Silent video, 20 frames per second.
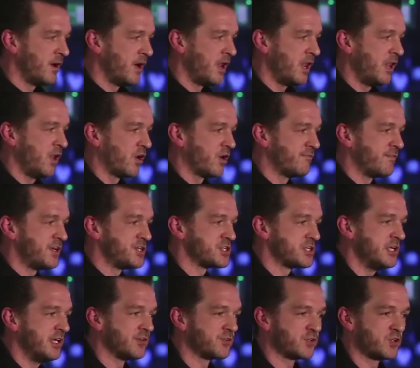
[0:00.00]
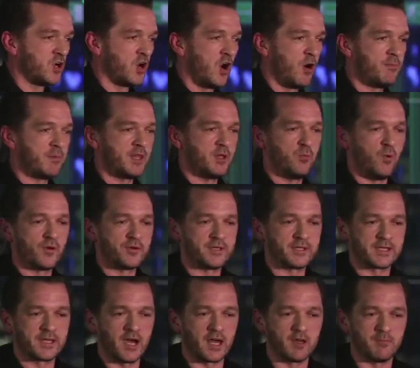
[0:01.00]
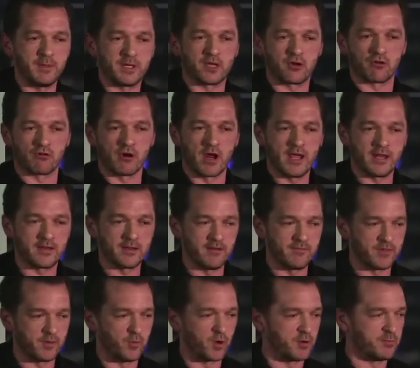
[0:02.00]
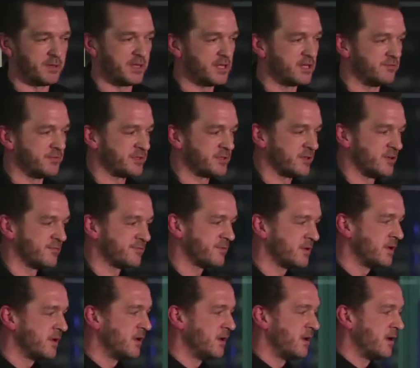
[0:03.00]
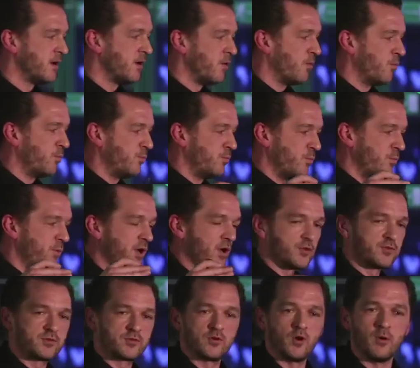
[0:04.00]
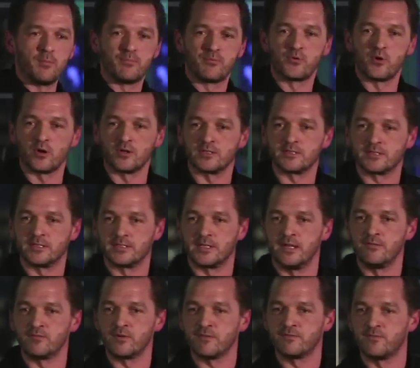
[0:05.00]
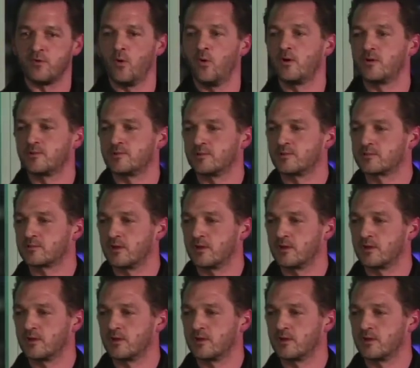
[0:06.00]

A lot of engineers come and they want to kind of be creative, they want to be innovative. We are so product delivery focused at